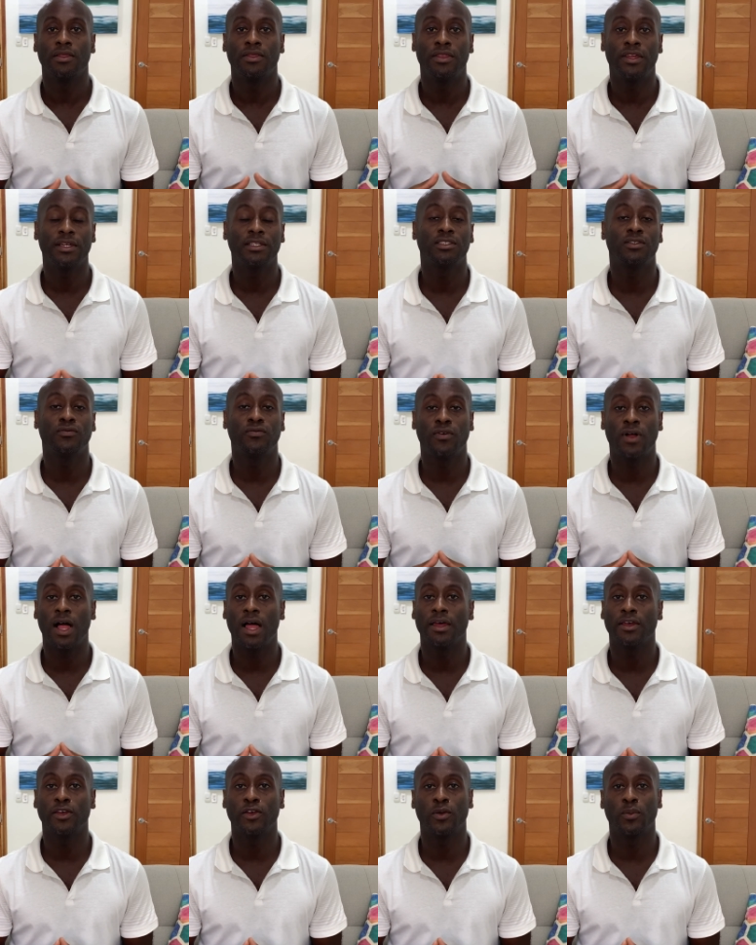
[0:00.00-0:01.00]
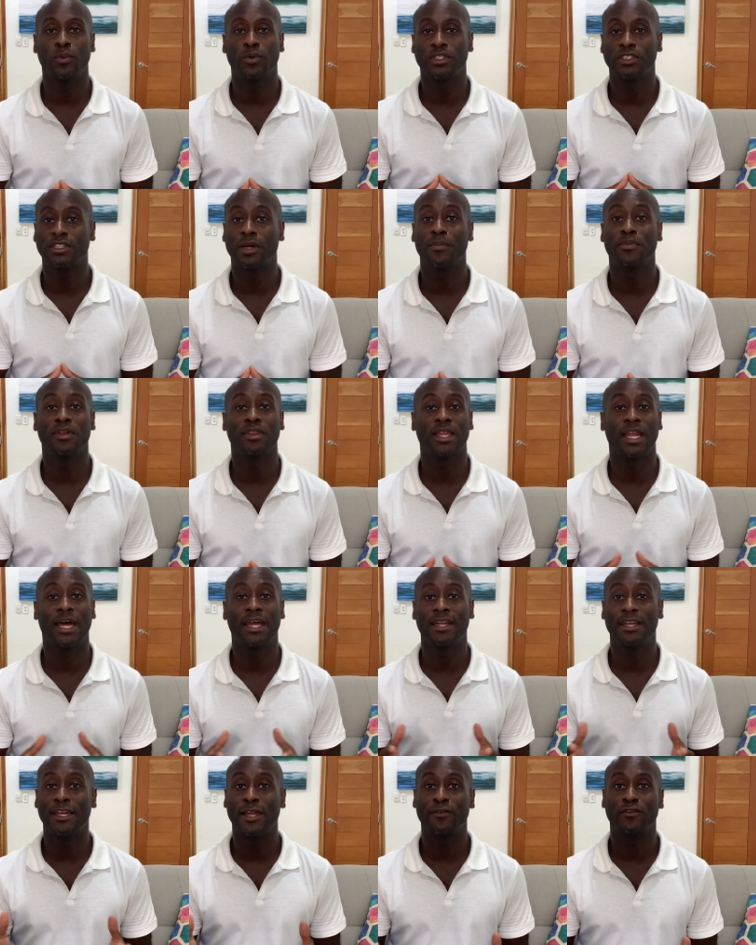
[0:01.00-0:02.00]
This volume was something that
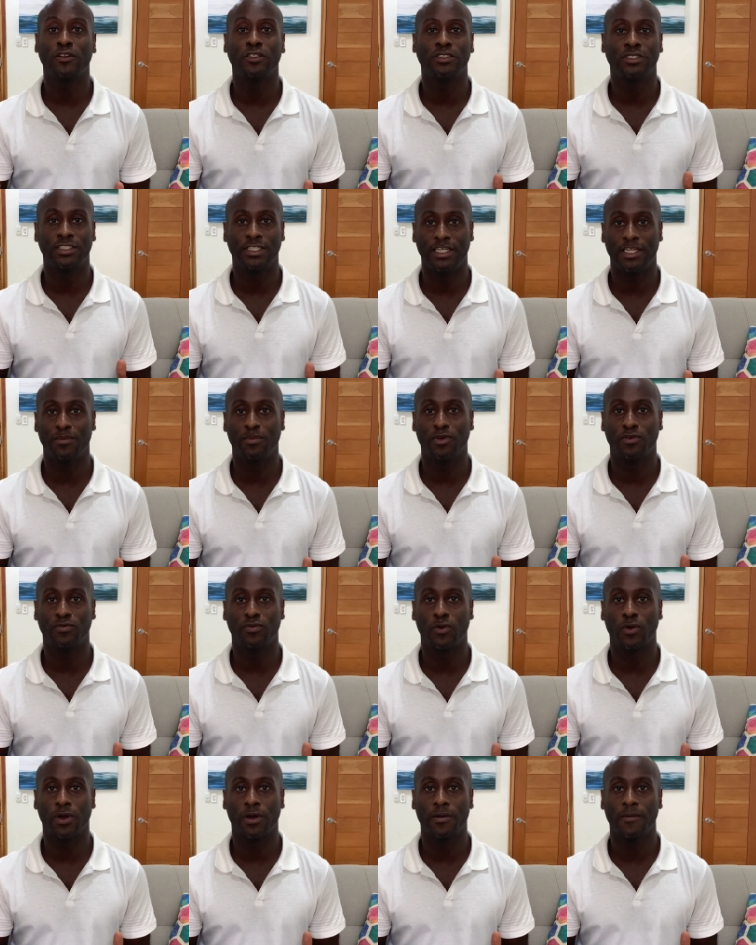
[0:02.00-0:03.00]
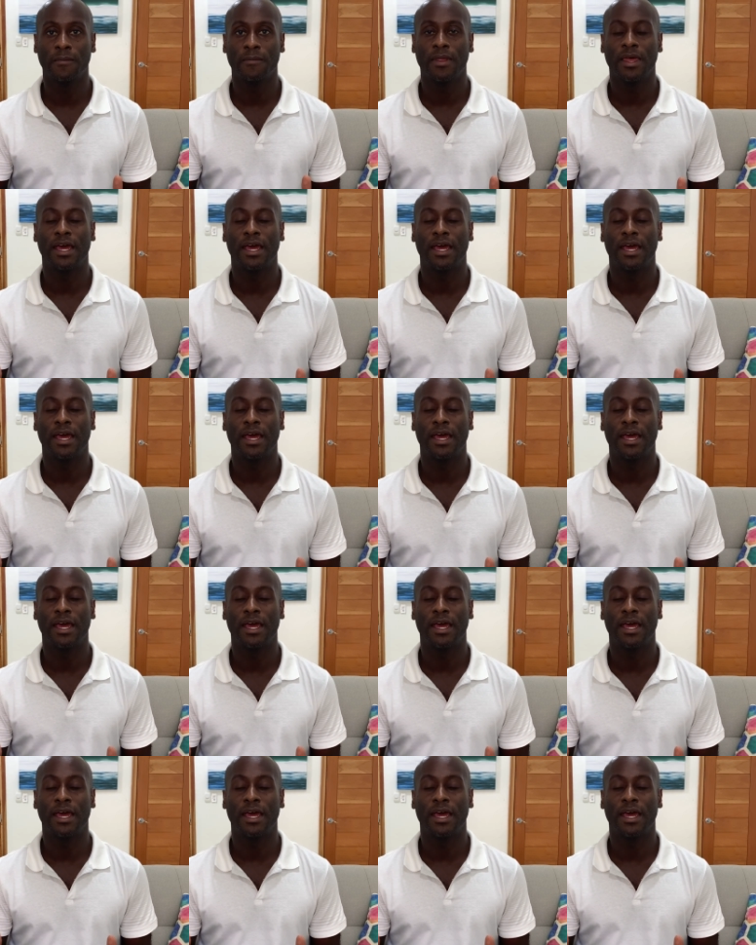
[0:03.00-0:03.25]
I'd never seen before,